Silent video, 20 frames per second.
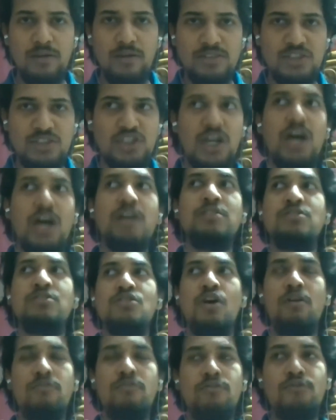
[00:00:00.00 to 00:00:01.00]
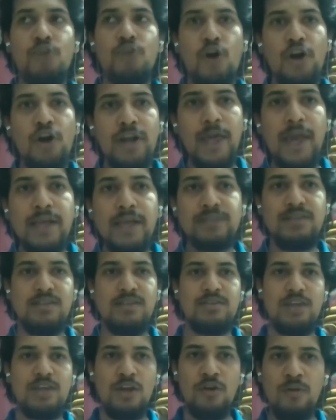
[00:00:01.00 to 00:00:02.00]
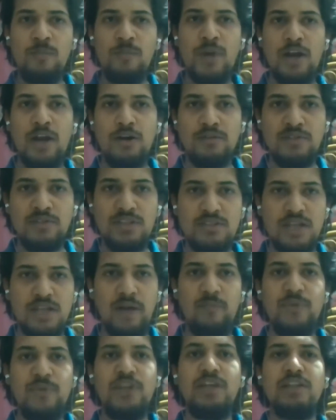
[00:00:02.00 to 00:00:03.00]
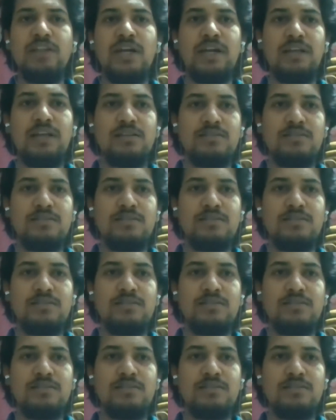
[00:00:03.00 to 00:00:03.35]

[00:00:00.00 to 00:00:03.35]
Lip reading: chance of fraud existing on part of this company, that it's